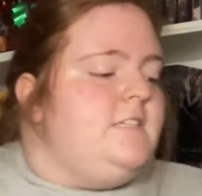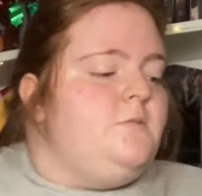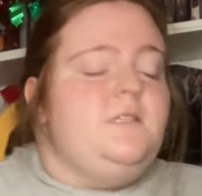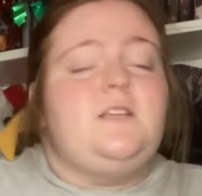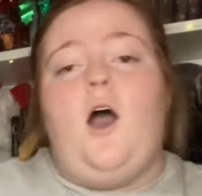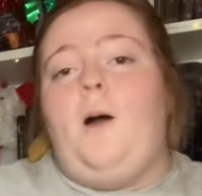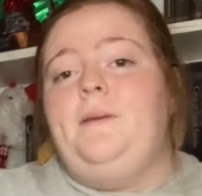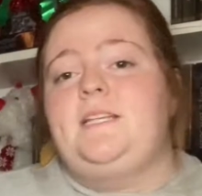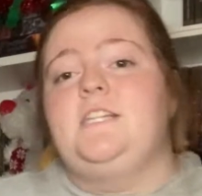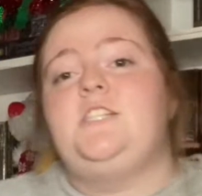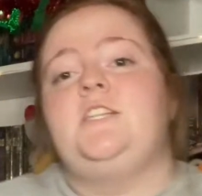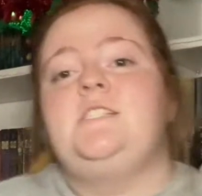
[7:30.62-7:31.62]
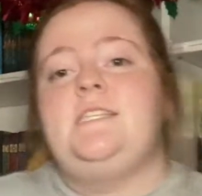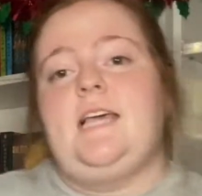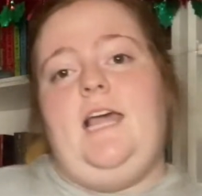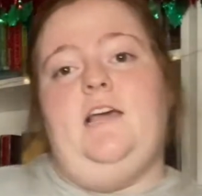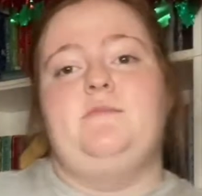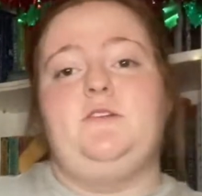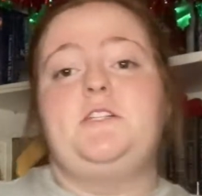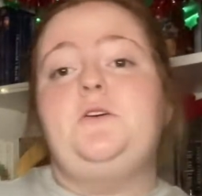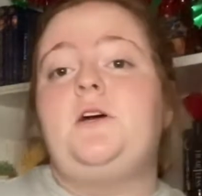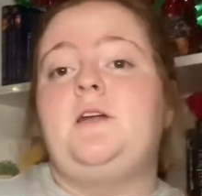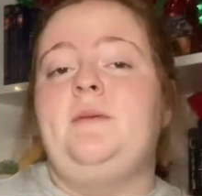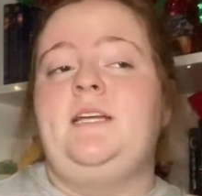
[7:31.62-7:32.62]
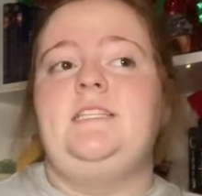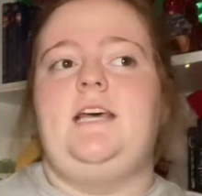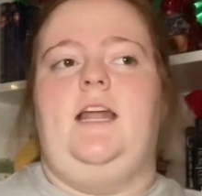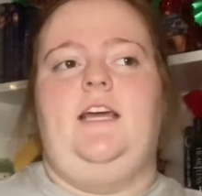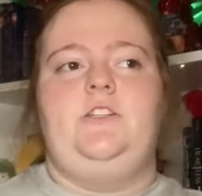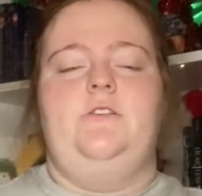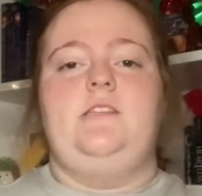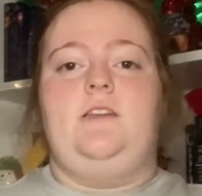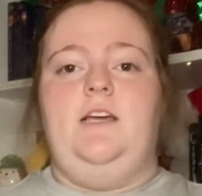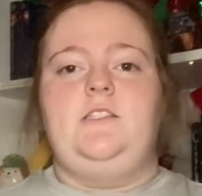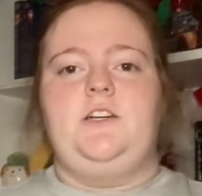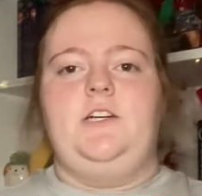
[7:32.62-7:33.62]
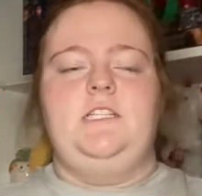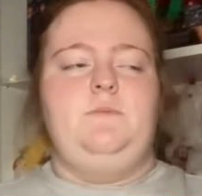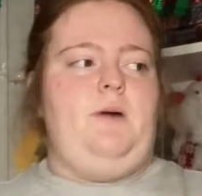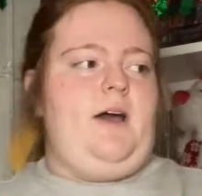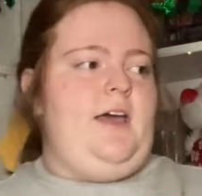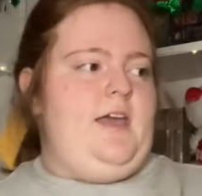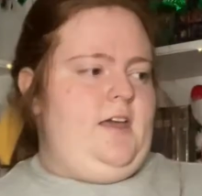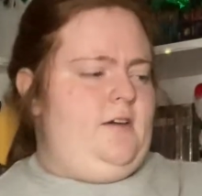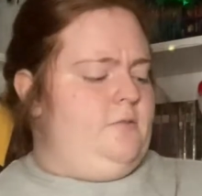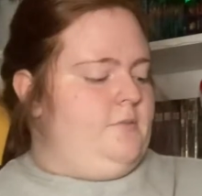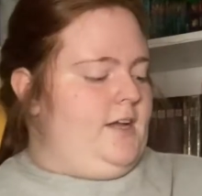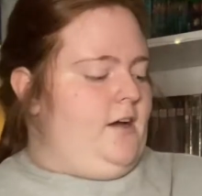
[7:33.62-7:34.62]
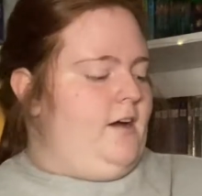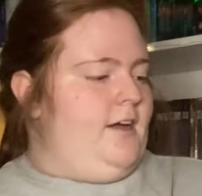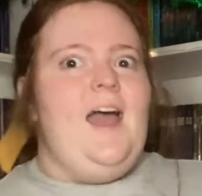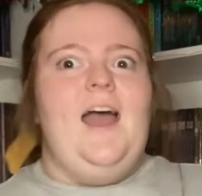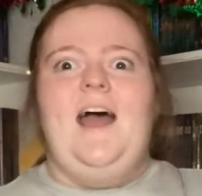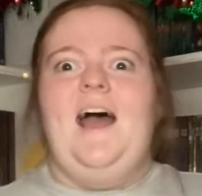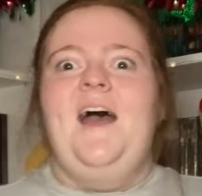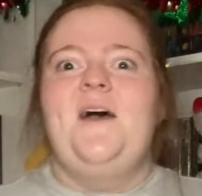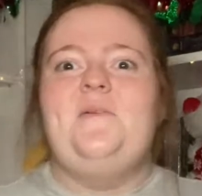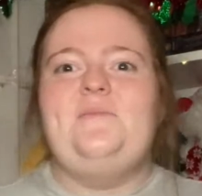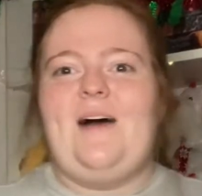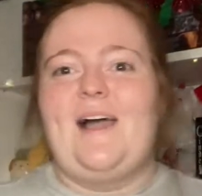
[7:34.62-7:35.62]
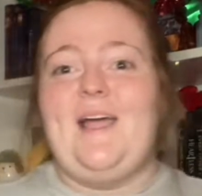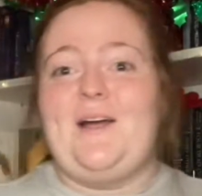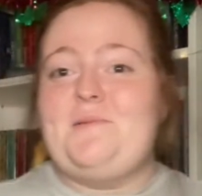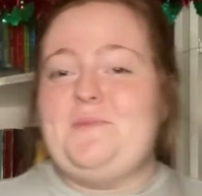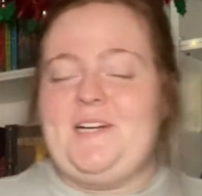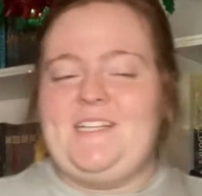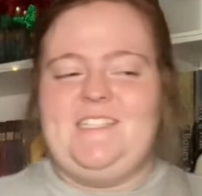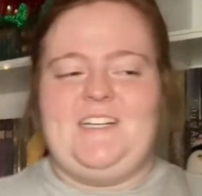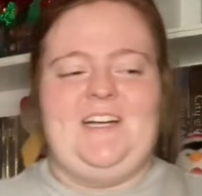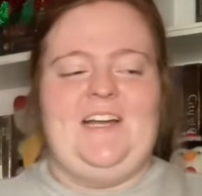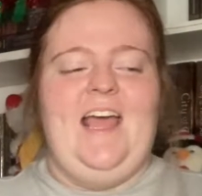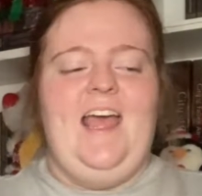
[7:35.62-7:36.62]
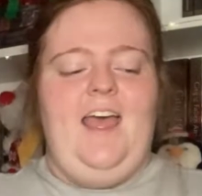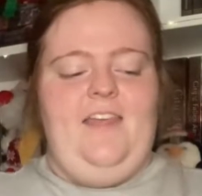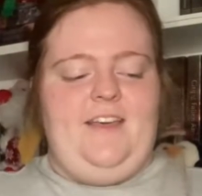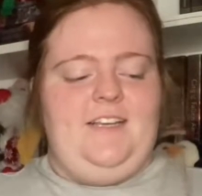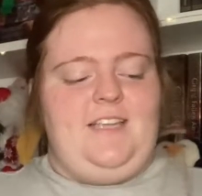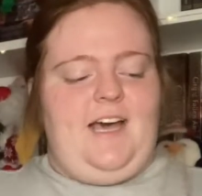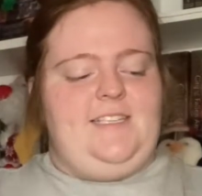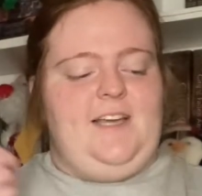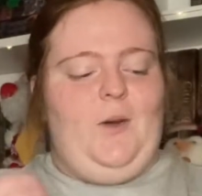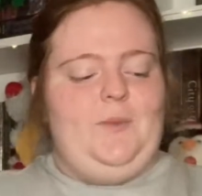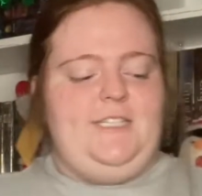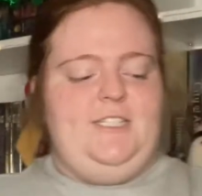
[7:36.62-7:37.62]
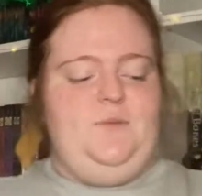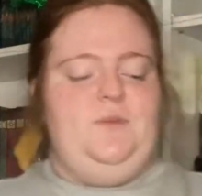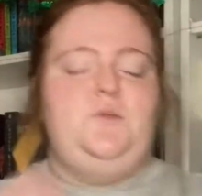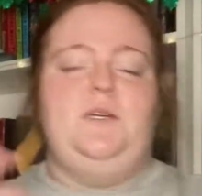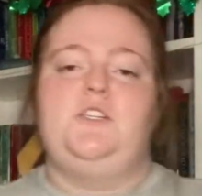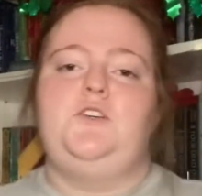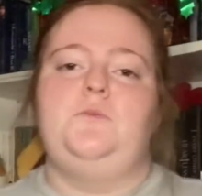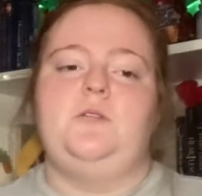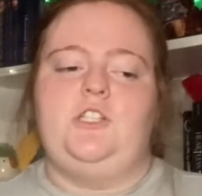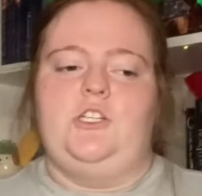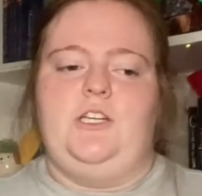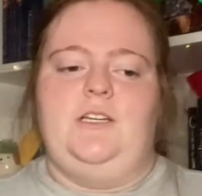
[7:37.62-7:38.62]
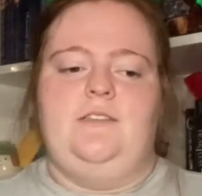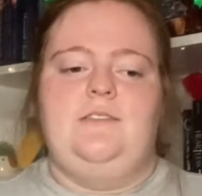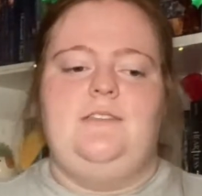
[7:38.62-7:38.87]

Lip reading: was Competitions, Games, or Tournaments, and I chose The Night Circus by, oh my god, by Erin Morgenstern. This has a competition between 2 magicians